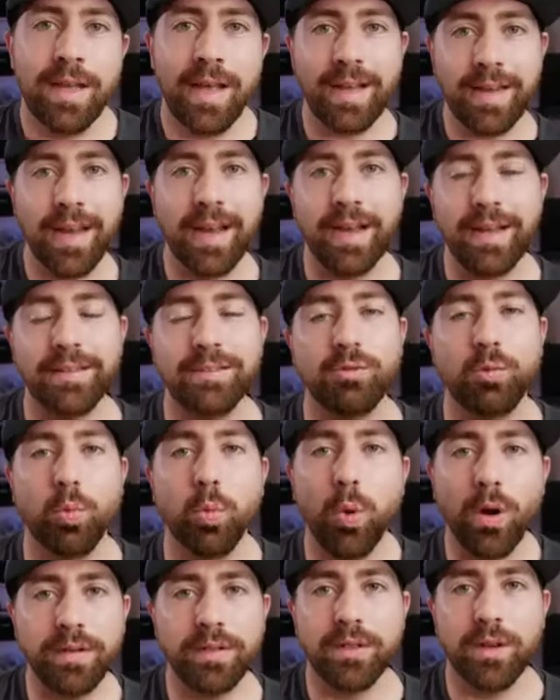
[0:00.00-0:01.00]
Hey guys,
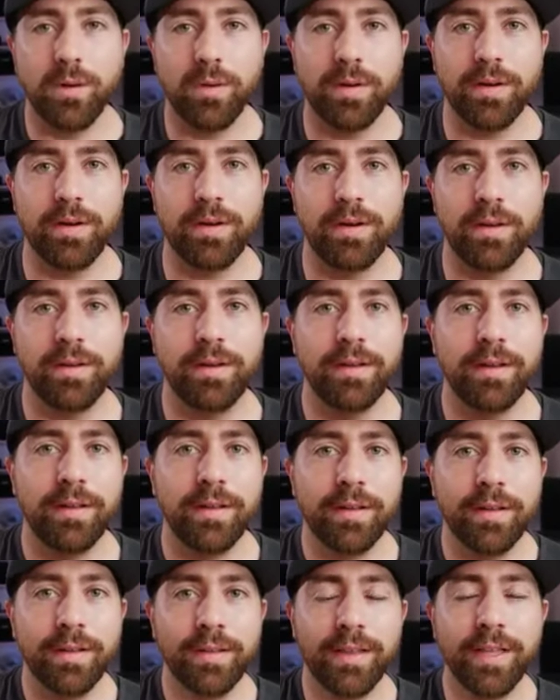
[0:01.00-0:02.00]
what's going on?
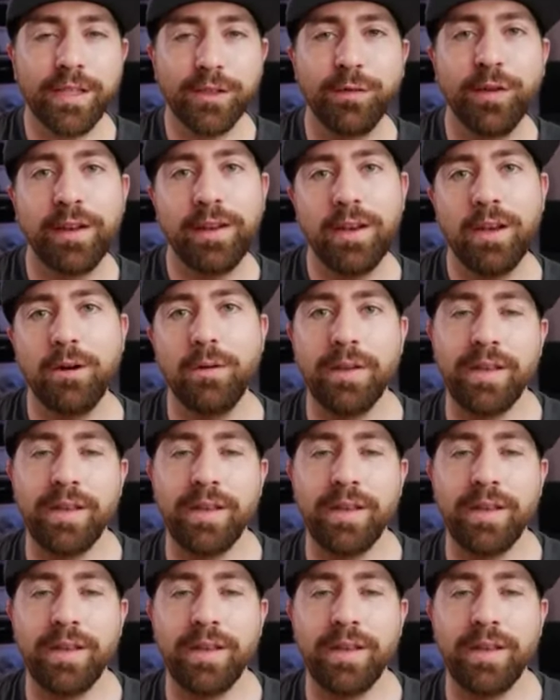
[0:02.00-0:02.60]
This video